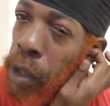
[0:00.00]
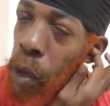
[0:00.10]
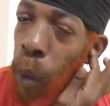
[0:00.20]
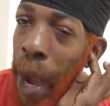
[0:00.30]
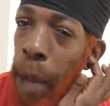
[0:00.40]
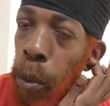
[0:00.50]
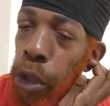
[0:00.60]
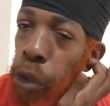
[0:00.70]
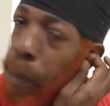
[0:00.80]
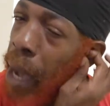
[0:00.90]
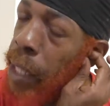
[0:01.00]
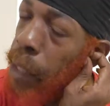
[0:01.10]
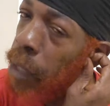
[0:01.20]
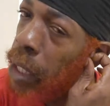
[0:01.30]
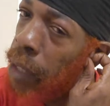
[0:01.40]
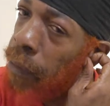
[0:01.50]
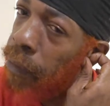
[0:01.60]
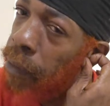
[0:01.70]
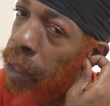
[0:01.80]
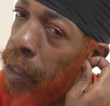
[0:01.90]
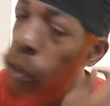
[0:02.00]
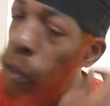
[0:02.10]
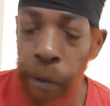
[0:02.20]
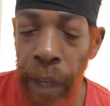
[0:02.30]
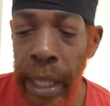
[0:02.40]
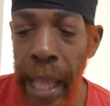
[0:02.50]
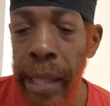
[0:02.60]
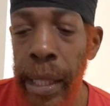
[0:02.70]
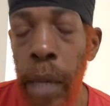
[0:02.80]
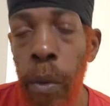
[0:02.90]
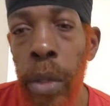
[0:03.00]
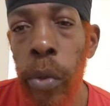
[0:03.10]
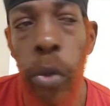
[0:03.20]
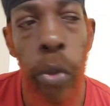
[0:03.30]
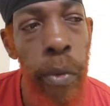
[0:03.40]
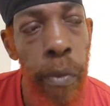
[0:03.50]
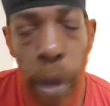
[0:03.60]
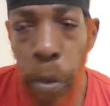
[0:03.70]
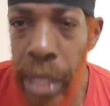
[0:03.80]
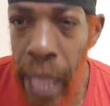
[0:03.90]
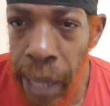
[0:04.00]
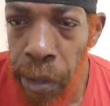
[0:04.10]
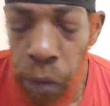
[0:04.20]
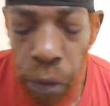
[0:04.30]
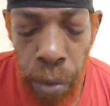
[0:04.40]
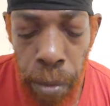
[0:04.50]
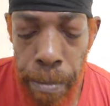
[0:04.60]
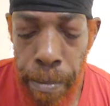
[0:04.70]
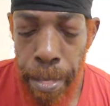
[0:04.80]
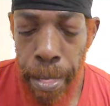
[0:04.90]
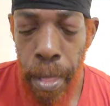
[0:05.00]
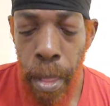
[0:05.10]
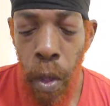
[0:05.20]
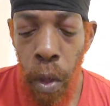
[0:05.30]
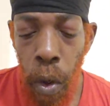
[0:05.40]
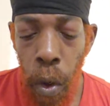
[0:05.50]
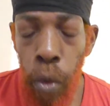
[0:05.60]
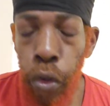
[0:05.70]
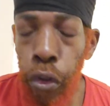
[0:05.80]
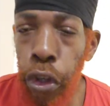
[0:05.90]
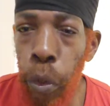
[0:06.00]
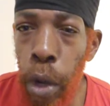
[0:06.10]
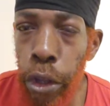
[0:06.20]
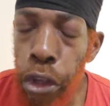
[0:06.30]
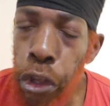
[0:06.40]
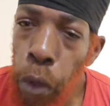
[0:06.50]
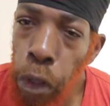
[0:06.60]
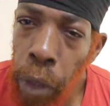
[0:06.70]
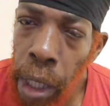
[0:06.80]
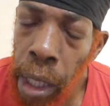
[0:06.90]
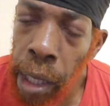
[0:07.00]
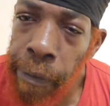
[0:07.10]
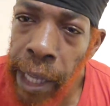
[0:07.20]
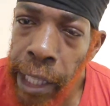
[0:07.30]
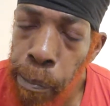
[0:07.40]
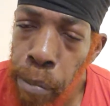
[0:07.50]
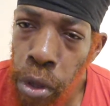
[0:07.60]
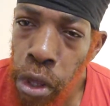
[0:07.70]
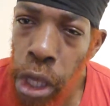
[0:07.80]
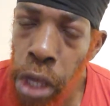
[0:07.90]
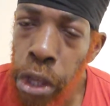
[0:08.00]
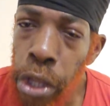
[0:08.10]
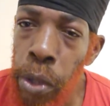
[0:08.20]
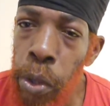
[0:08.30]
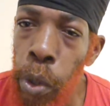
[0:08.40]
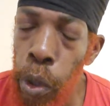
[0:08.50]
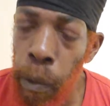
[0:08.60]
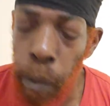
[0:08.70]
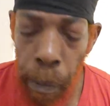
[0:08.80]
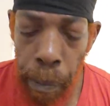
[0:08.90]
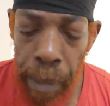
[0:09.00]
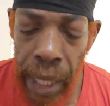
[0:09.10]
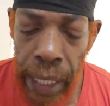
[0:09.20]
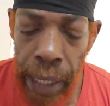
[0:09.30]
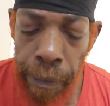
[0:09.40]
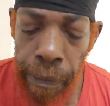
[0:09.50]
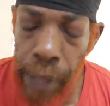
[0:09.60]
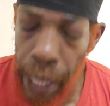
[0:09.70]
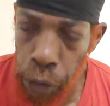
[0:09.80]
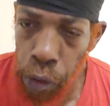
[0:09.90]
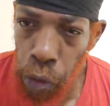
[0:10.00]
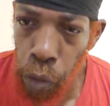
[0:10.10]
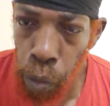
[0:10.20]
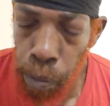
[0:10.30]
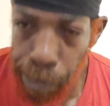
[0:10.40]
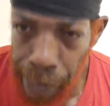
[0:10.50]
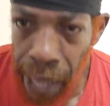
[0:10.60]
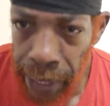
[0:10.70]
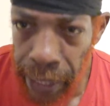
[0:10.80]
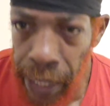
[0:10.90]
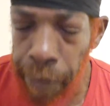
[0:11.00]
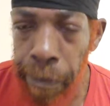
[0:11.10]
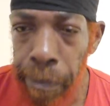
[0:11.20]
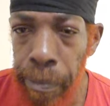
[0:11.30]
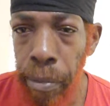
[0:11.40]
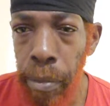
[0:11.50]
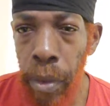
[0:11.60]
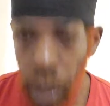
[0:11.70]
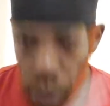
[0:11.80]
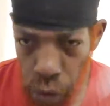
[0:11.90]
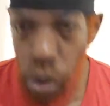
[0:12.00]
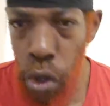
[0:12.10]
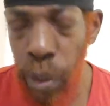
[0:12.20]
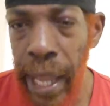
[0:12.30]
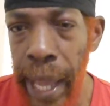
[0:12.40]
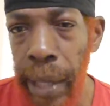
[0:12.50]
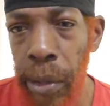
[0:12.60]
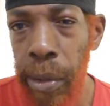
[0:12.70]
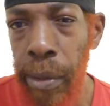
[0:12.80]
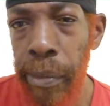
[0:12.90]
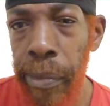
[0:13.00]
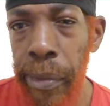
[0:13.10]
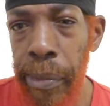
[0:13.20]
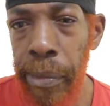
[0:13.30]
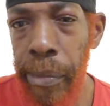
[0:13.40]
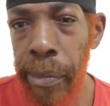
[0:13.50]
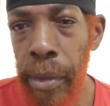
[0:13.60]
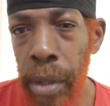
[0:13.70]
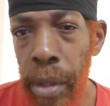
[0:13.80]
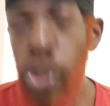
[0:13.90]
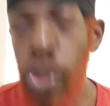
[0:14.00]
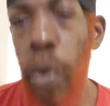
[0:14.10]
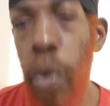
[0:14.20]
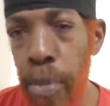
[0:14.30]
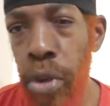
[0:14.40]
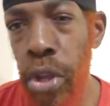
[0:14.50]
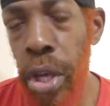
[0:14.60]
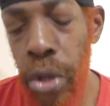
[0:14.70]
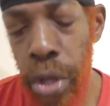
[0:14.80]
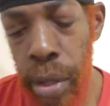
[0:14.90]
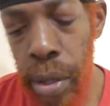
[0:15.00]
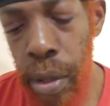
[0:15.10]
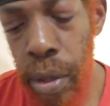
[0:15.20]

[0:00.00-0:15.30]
Why would you buy them a gift? Did you think that they was very nice to you? Or do you want to show your love and appreciation, so you believe that you buy a gift to show thanks, to show appreciation?